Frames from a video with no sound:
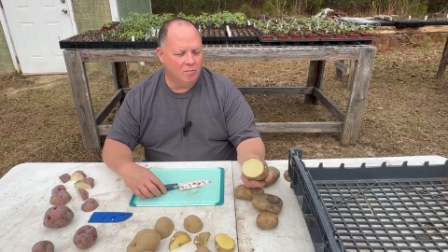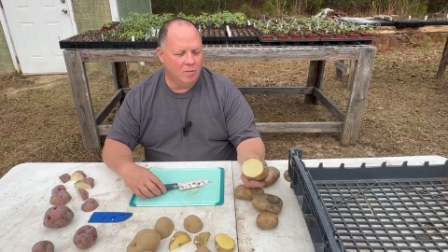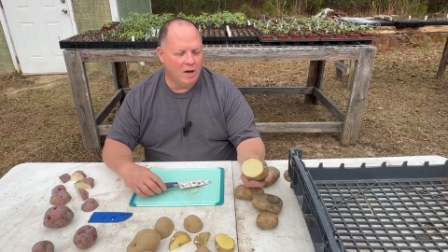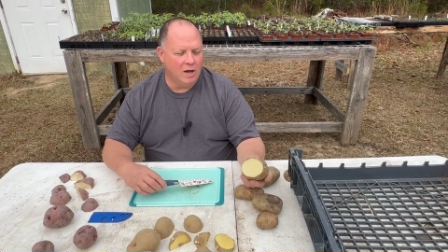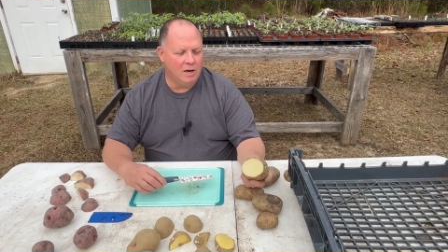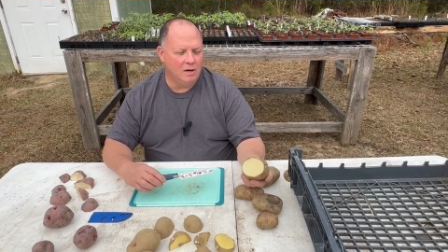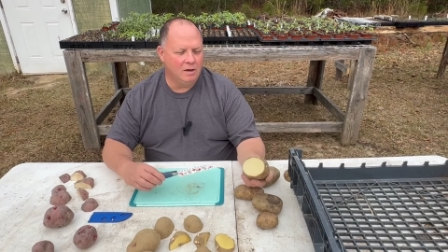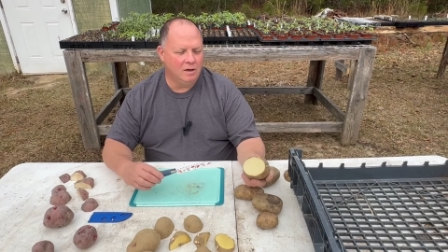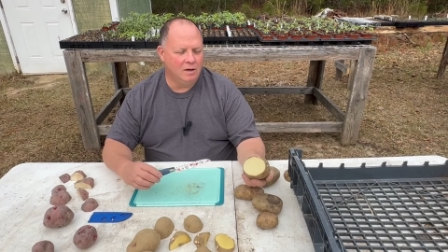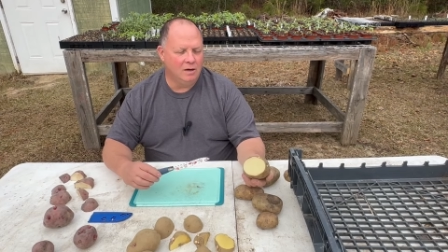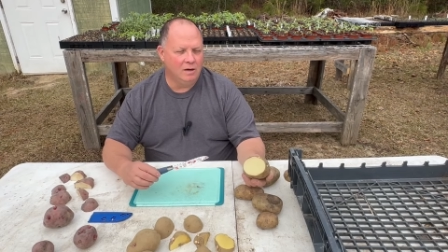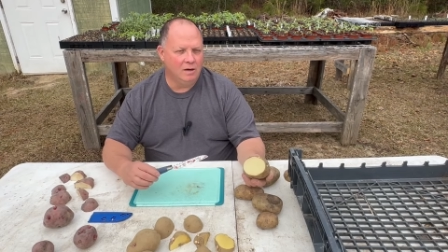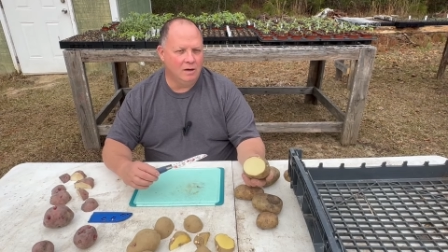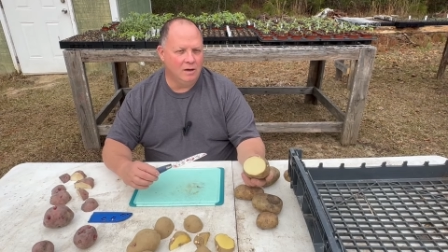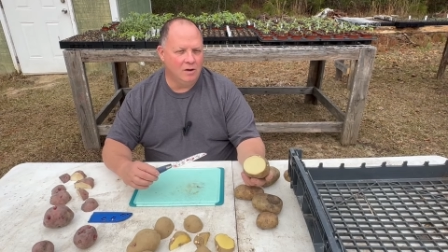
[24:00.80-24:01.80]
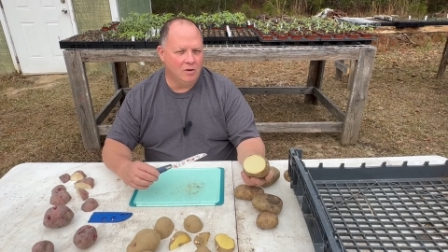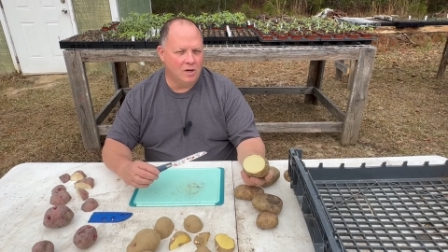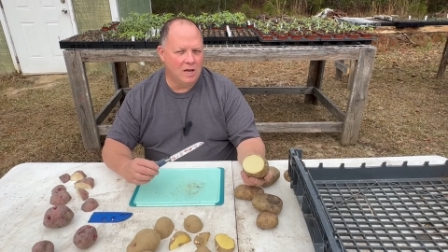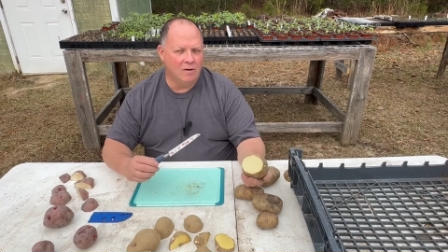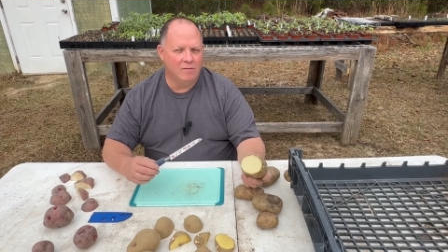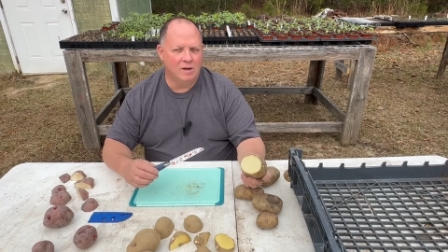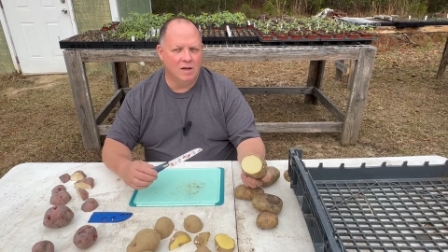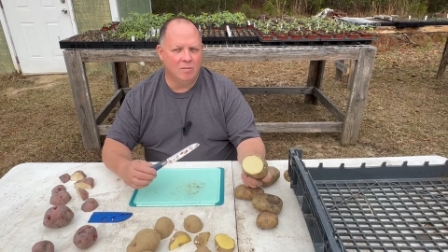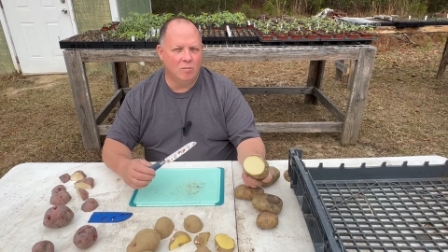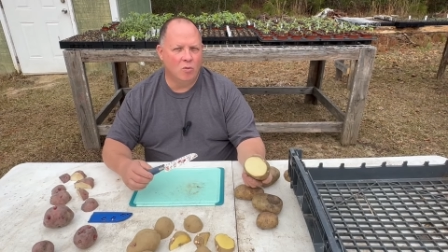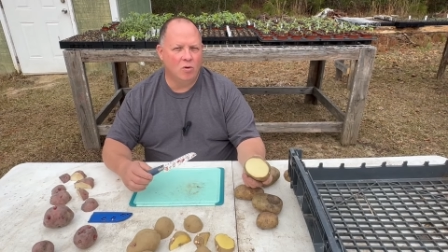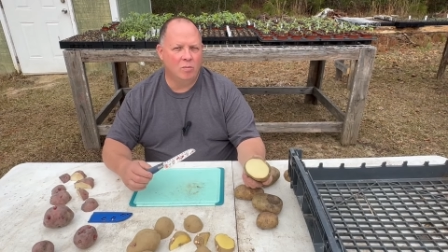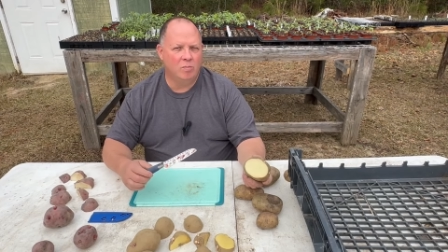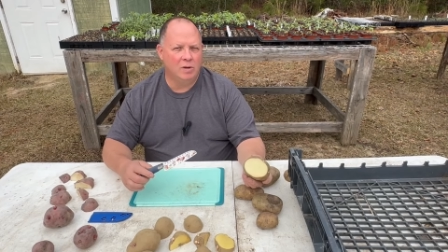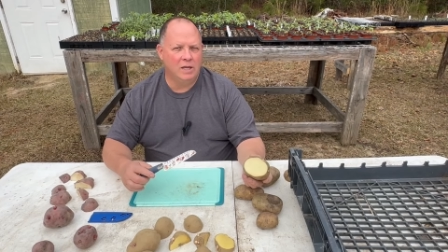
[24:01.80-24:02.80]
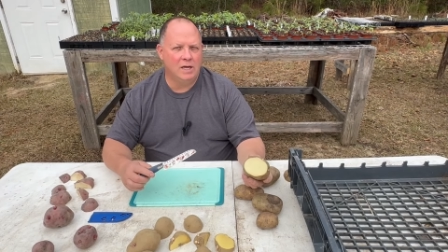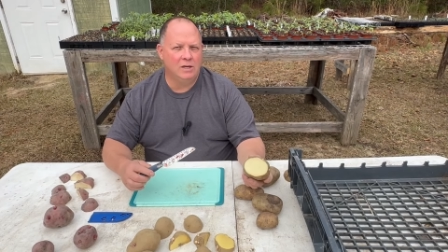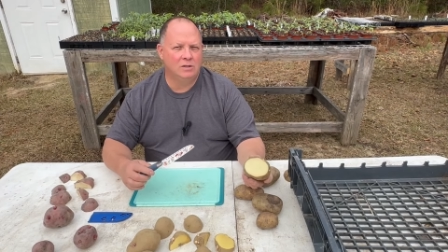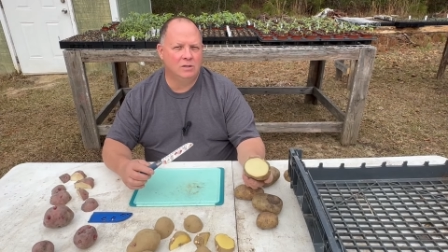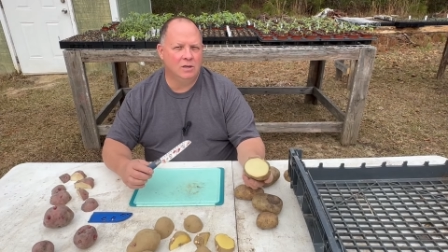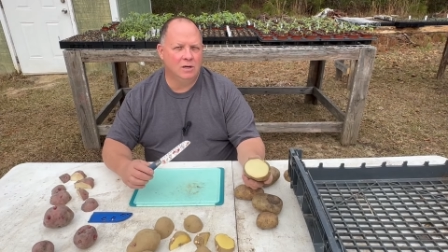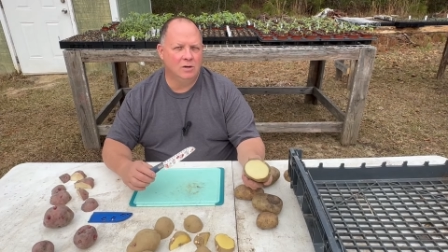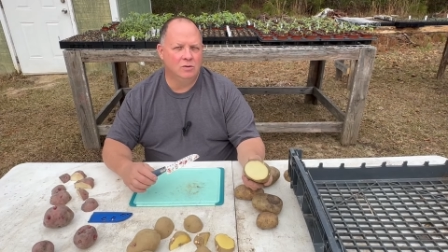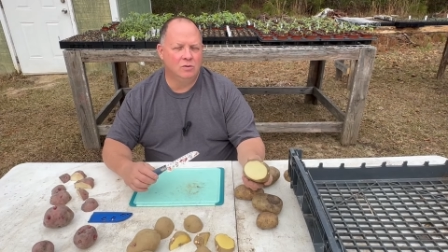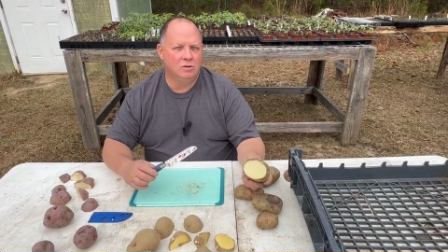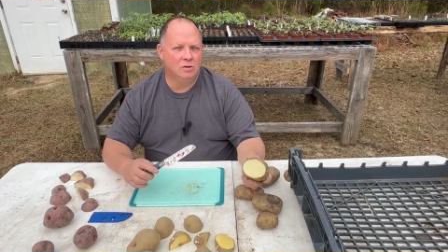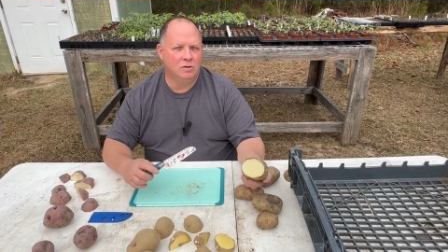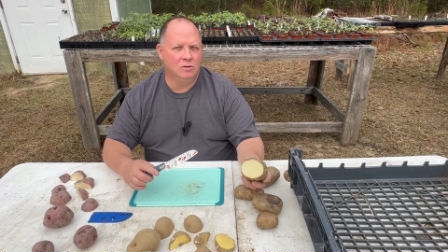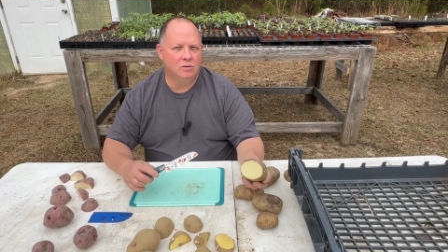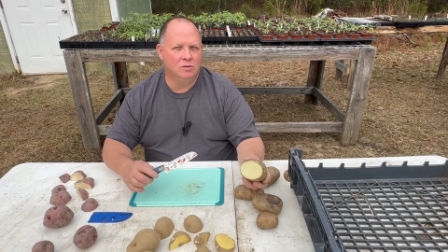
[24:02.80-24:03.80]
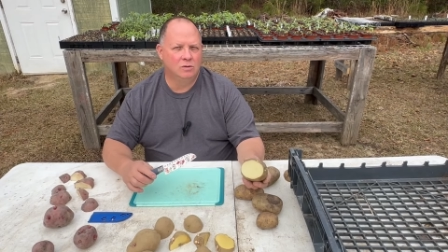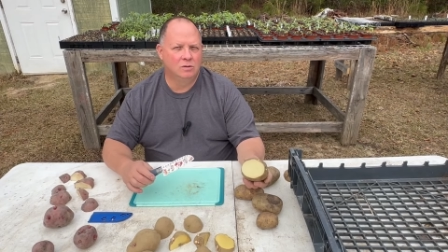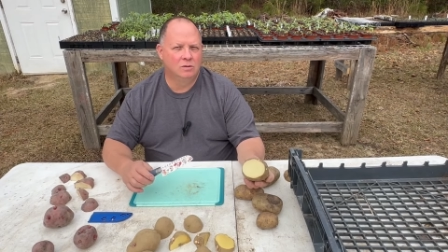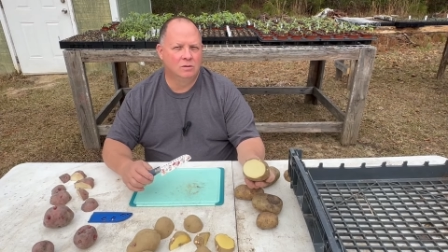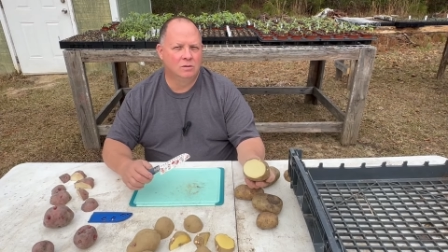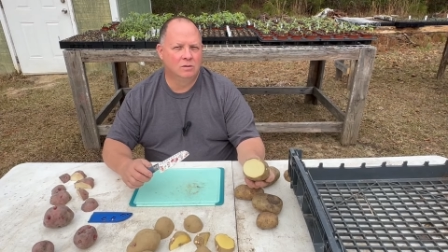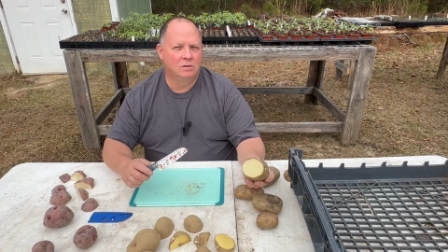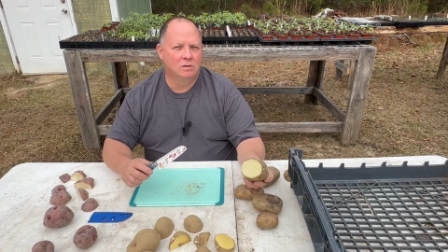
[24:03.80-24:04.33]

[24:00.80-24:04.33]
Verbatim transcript: but you're giving it more place to introduce